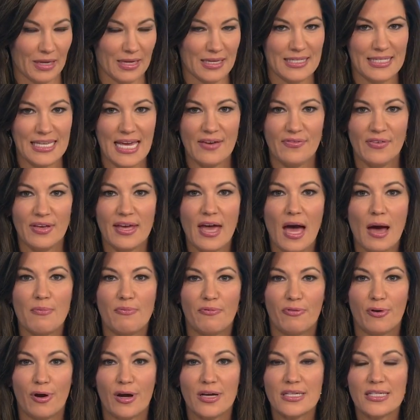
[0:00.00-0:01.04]
saving up
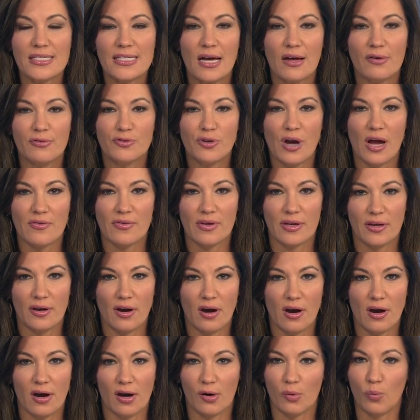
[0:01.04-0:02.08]
for a self-driving
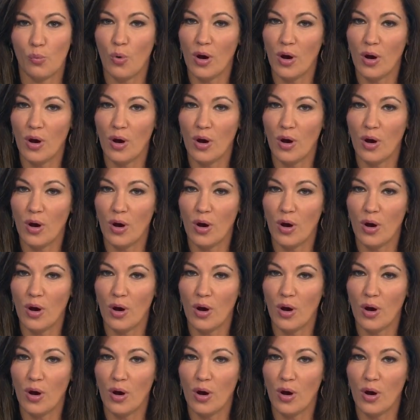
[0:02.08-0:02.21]
car.